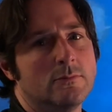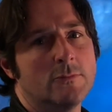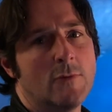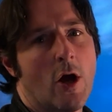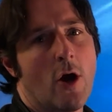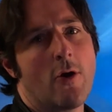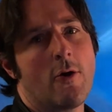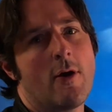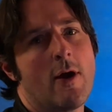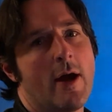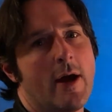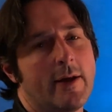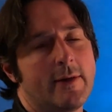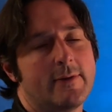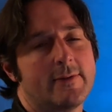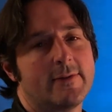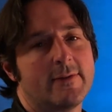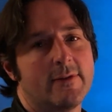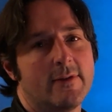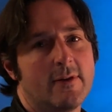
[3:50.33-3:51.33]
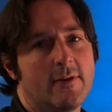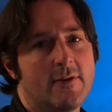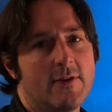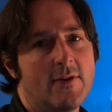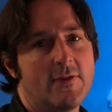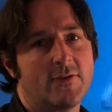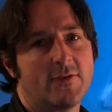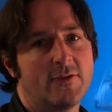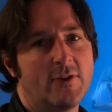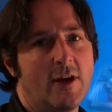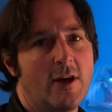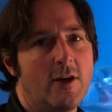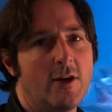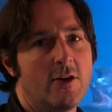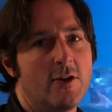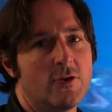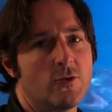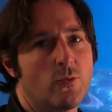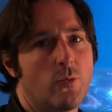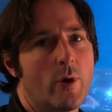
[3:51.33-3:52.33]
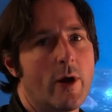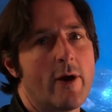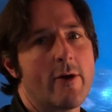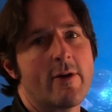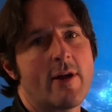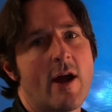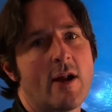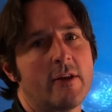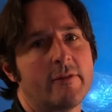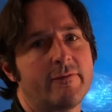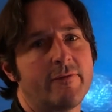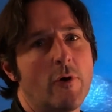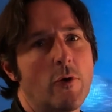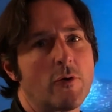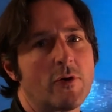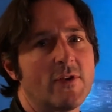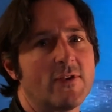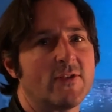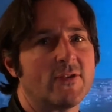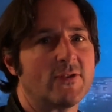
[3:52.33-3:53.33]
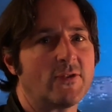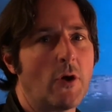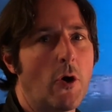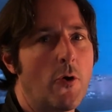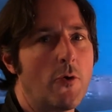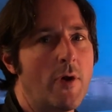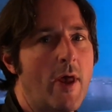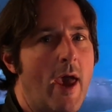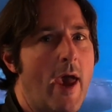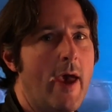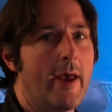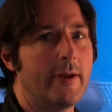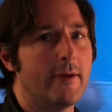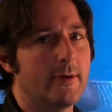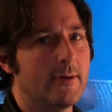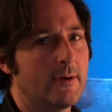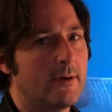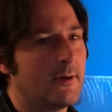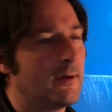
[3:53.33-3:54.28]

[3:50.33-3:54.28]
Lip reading: All right, this scene is weird out of focus stone head.